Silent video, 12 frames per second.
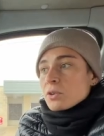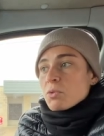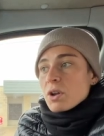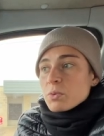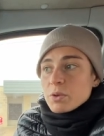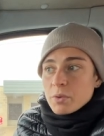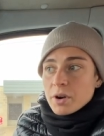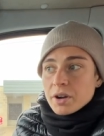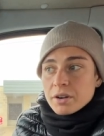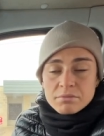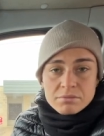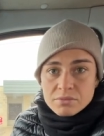while we
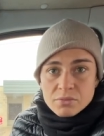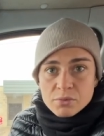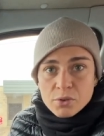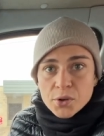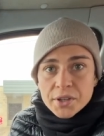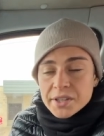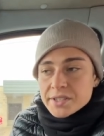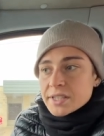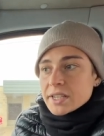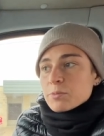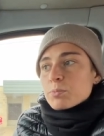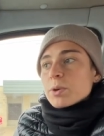were falling
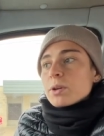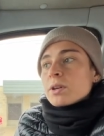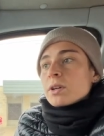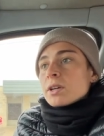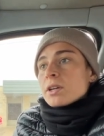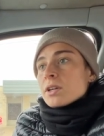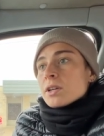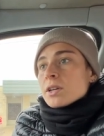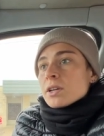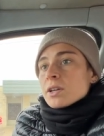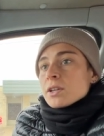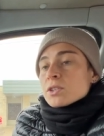asleep.
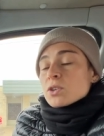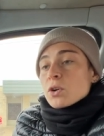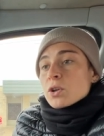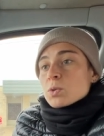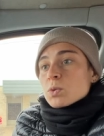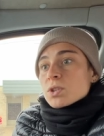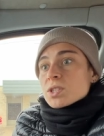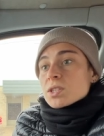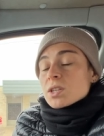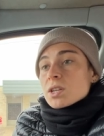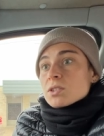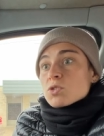So it was
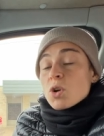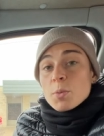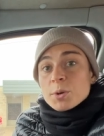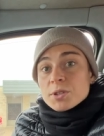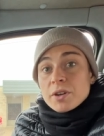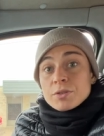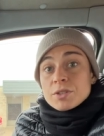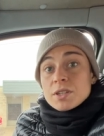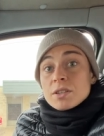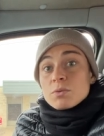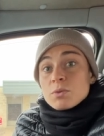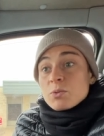uh,
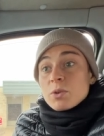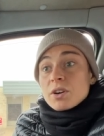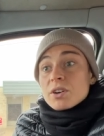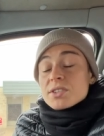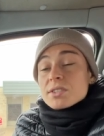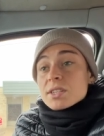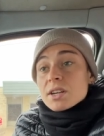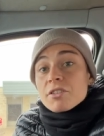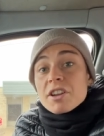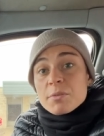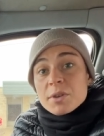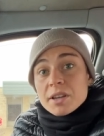traumatizing. We were
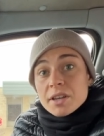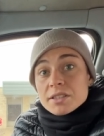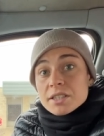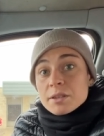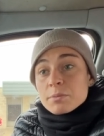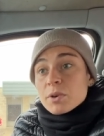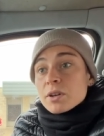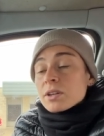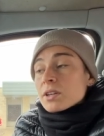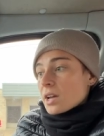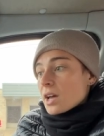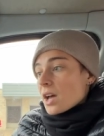screaming at him,
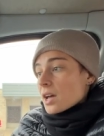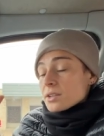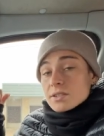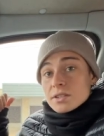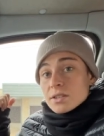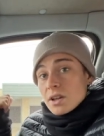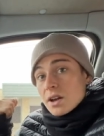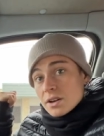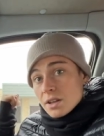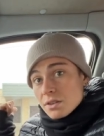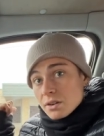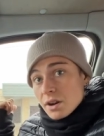and uh,
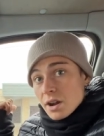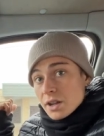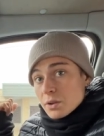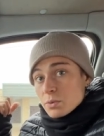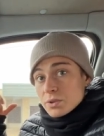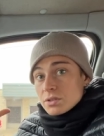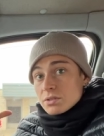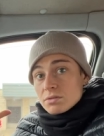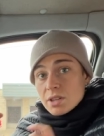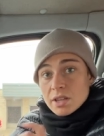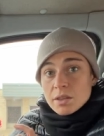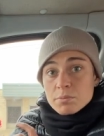another guy was
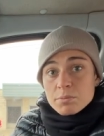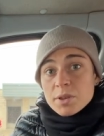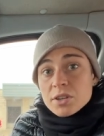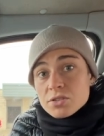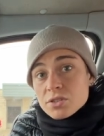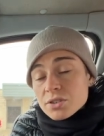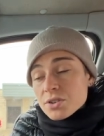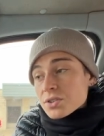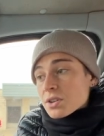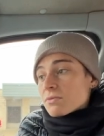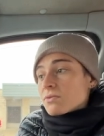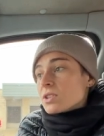taking pictures
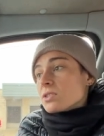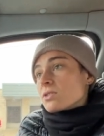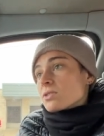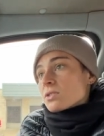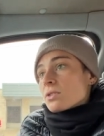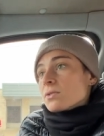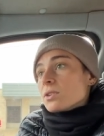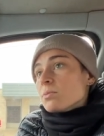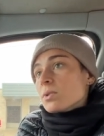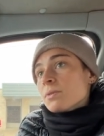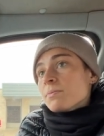and videos of him,